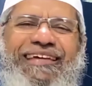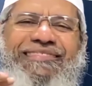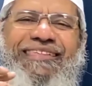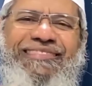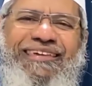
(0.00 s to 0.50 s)
is
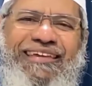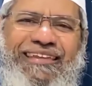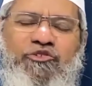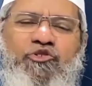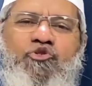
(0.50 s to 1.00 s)
the deen.
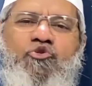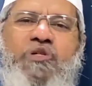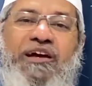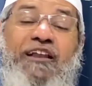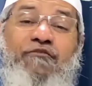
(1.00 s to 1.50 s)
You should choose
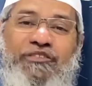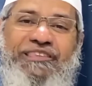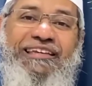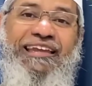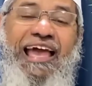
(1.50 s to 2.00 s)
a girl for
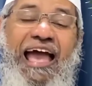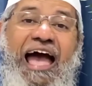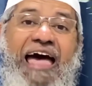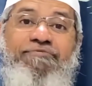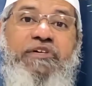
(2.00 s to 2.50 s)
deen.
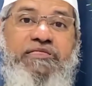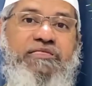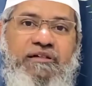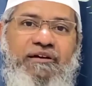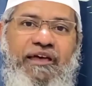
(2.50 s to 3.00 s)
And
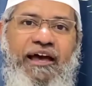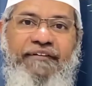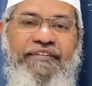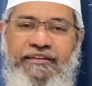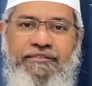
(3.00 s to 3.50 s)
this
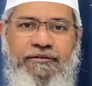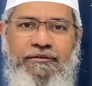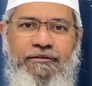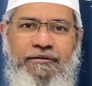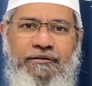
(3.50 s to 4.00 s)
hadith
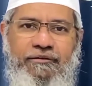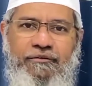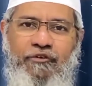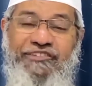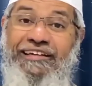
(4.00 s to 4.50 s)

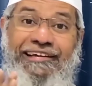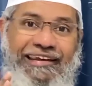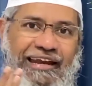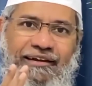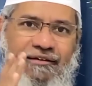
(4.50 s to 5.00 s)
was
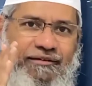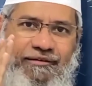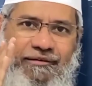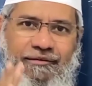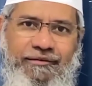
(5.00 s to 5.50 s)
ingrained
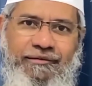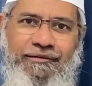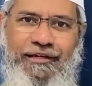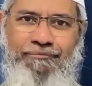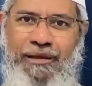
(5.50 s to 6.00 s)

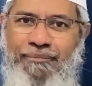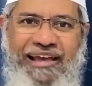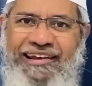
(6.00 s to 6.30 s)
in my mind,